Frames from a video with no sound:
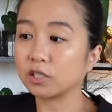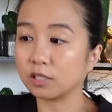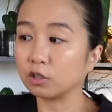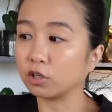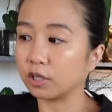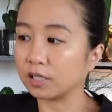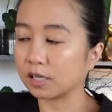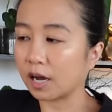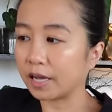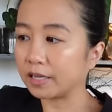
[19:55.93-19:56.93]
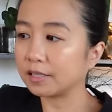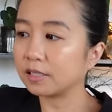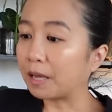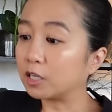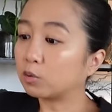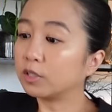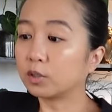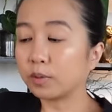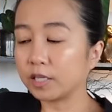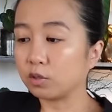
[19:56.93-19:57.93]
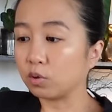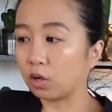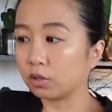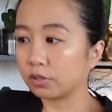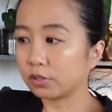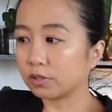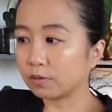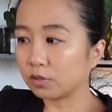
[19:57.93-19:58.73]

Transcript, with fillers: still a good size and it's only $22